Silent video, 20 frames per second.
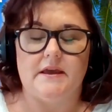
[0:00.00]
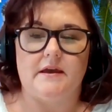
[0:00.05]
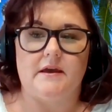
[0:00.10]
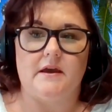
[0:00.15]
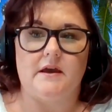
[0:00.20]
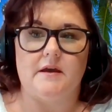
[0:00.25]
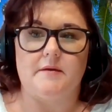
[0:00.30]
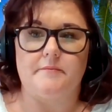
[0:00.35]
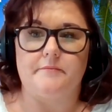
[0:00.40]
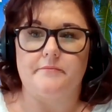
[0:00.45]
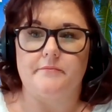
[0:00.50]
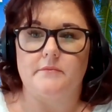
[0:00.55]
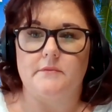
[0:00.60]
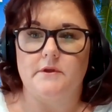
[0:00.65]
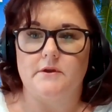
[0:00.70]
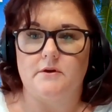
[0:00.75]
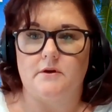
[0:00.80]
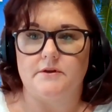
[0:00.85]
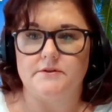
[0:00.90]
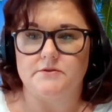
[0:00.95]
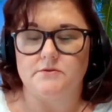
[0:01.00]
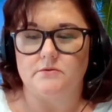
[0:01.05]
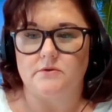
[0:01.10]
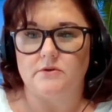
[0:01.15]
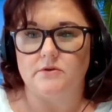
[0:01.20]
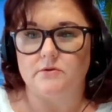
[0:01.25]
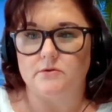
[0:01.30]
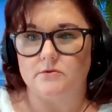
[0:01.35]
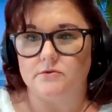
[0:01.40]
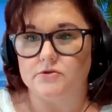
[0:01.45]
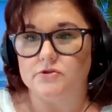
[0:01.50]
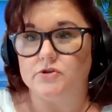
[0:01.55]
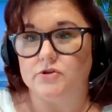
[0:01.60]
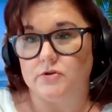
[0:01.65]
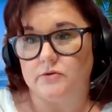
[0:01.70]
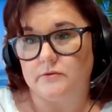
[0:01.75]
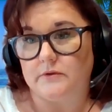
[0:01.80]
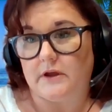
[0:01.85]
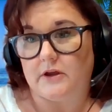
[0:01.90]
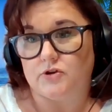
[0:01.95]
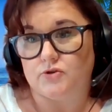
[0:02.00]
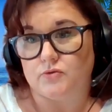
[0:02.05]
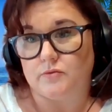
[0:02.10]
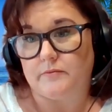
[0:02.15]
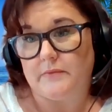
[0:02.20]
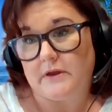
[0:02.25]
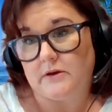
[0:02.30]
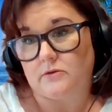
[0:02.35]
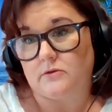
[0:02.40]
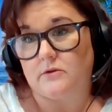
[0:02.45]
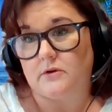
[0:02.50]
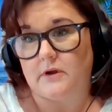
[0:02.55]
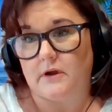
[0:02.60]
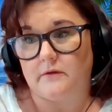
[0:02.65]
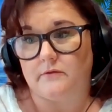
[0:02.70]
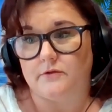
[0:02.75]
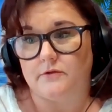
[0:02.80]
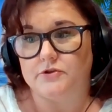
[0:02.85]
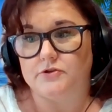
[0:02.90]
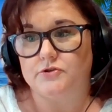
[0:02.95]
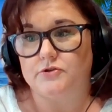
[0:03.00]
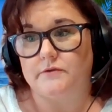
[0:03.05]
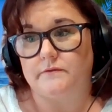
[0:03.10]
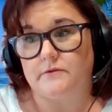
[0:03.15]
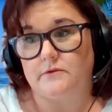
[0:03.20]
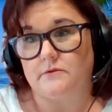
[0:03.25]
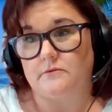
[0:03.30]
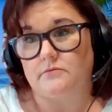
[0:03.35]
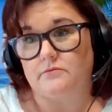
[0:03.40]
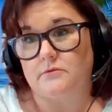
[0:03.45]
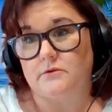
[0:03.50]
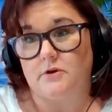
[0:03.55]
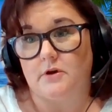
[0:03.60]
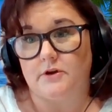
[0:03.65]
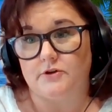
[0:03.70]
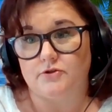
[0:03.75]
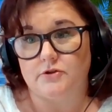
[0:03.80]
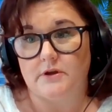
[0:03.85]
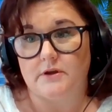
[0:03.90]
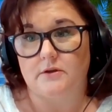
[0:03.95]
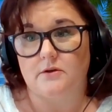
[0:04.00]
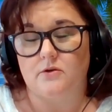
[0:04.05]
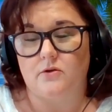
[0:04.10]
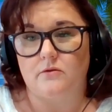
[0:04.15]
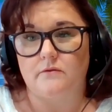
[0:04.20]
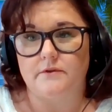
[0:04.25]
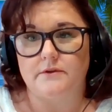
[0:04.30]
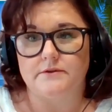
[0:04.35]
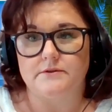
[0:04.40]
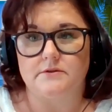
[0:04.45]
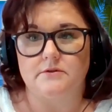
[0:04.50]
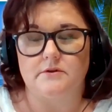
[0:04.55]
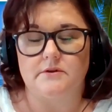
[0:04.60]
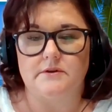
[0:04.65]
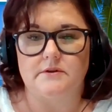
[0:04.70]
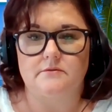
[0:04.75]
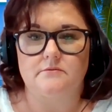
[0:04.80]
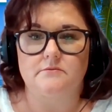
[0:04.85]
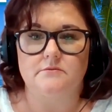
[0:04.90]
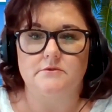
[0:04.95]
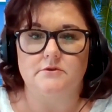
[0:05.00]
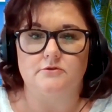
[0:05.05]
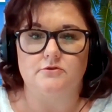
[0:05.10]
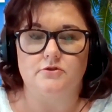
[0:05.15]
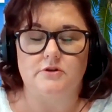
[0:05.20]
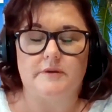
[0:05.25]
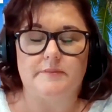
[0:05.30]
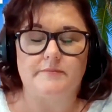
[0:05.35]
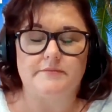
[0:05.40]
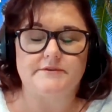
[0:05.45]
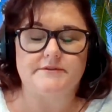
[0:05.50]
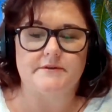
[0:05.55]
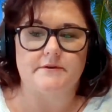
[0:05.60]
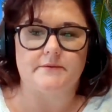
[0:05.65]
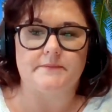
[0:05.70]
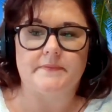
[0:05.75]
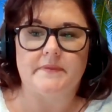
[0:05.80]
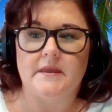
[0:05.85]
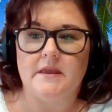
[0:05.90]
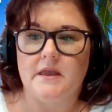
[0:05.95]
It also includes your actual medical coverage if you contract COVID during your trip. So